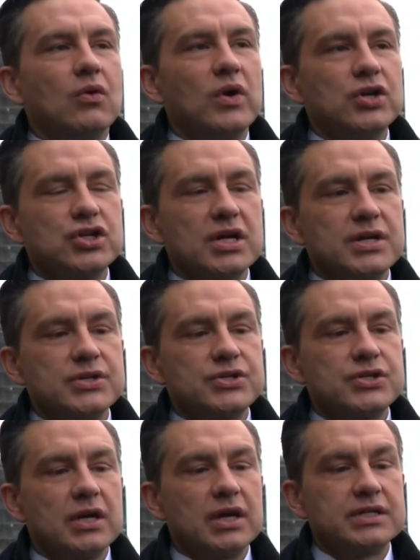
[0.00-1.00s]
which
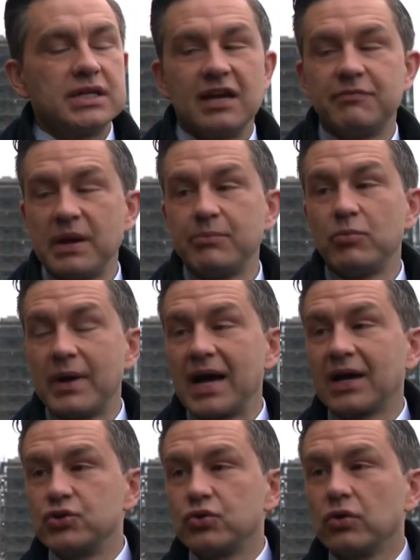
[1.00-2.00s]
is to give people
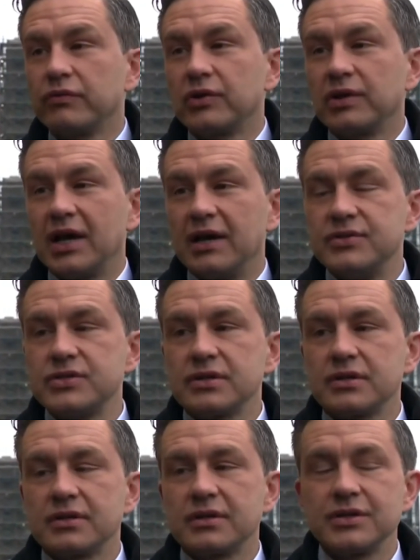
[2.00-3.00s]
back control of their lives,
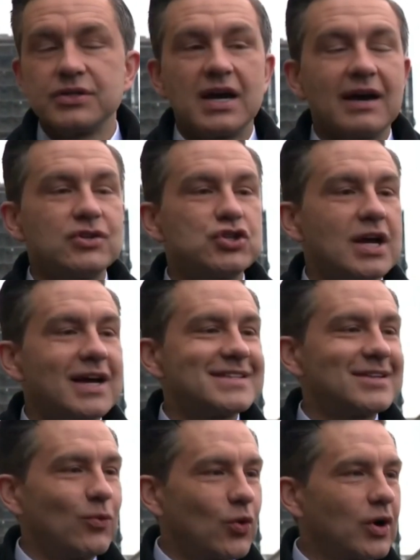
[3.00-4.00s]
to have a
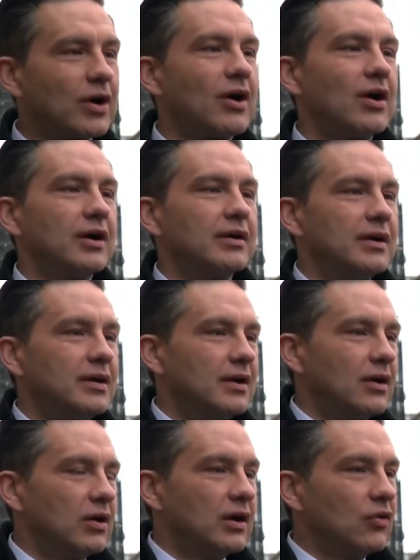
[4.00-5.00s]
chance to work hard,
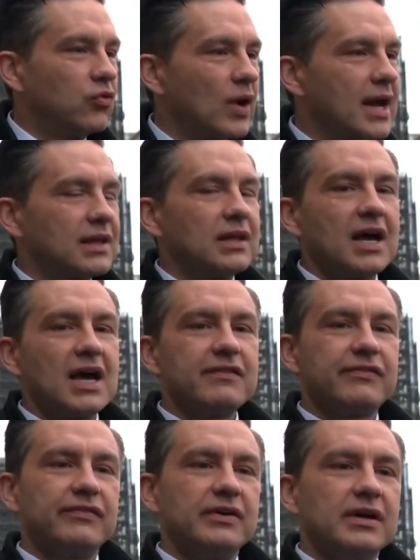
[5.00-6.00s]
earn a great
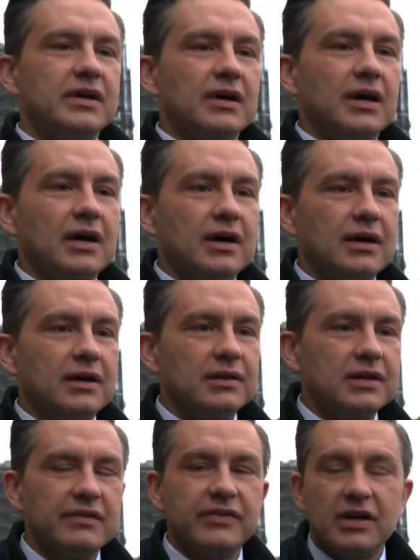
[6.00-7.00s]
life,
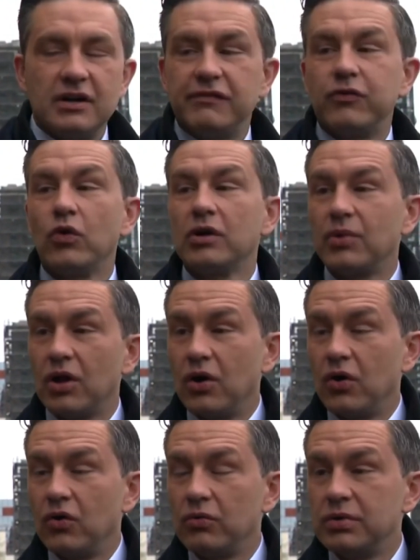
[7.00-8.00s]
live in an affordable
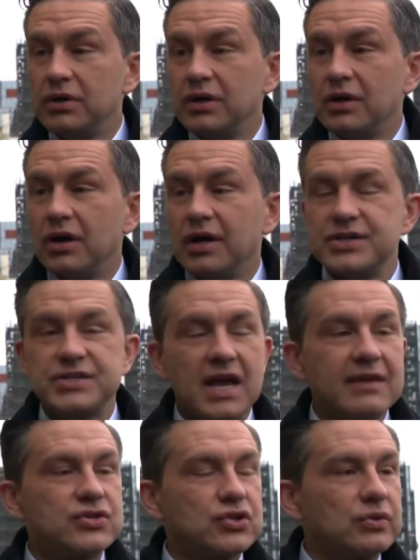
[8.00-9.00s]
home, on a
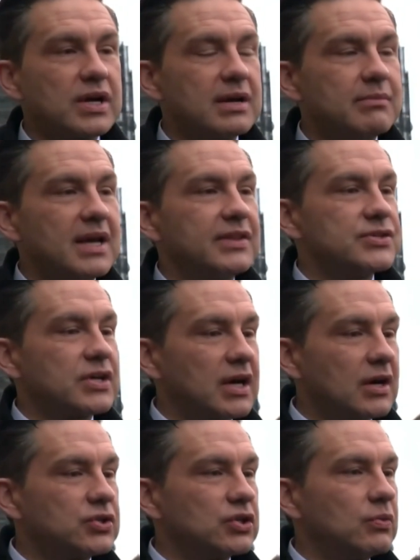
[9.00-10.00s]
safe street, make this a
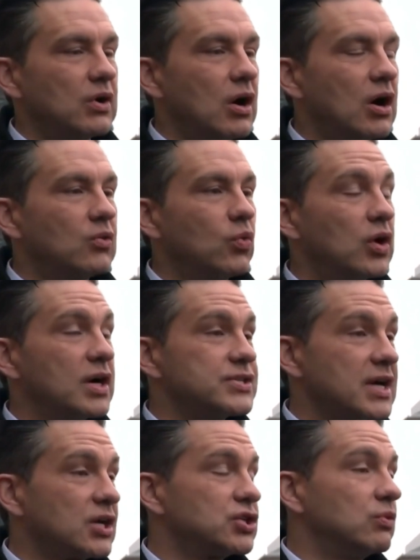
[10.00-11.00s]
country where hard work
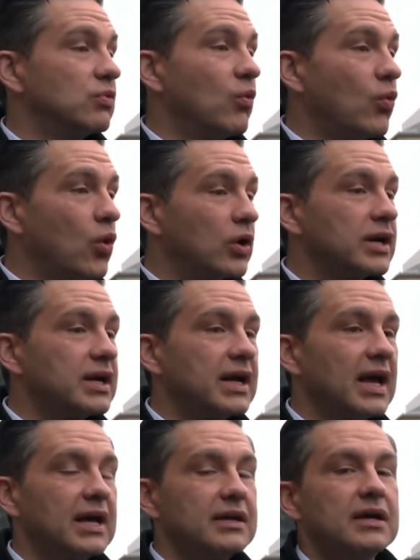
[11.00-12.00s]
is actually rewarded
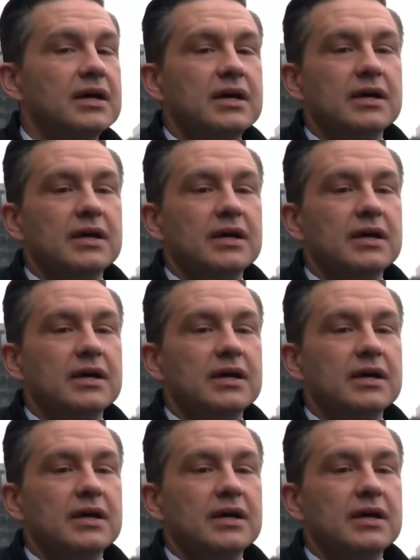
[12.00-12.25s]
again.